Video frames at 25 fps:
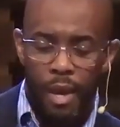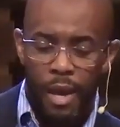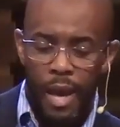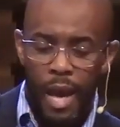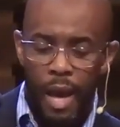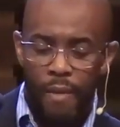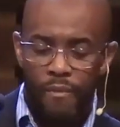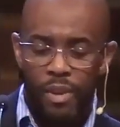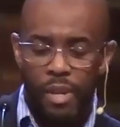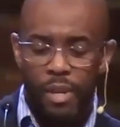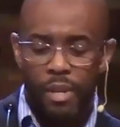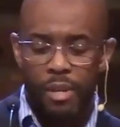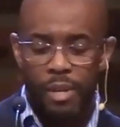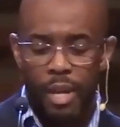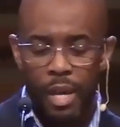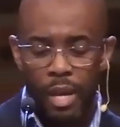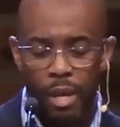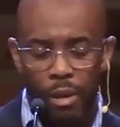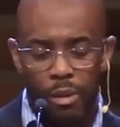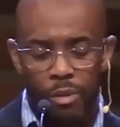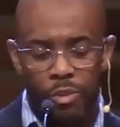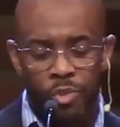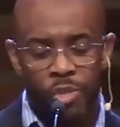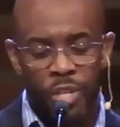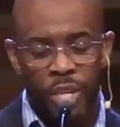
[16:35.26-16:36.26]
Having
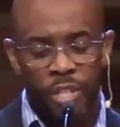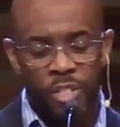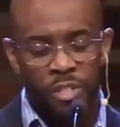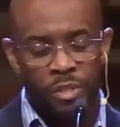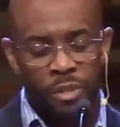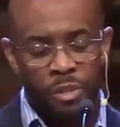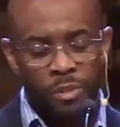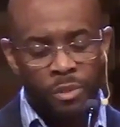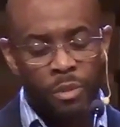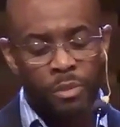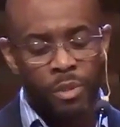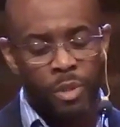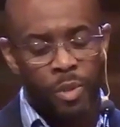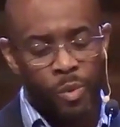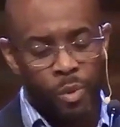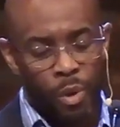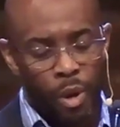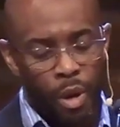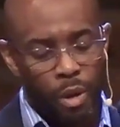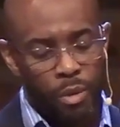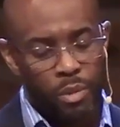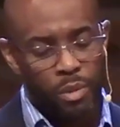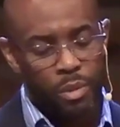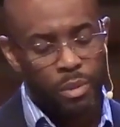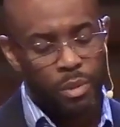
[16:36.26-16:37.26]
nailed Jesus to the
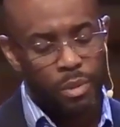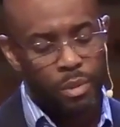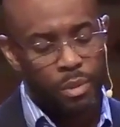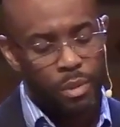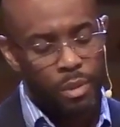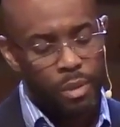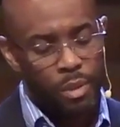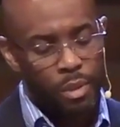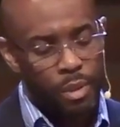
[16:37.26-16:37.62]
cross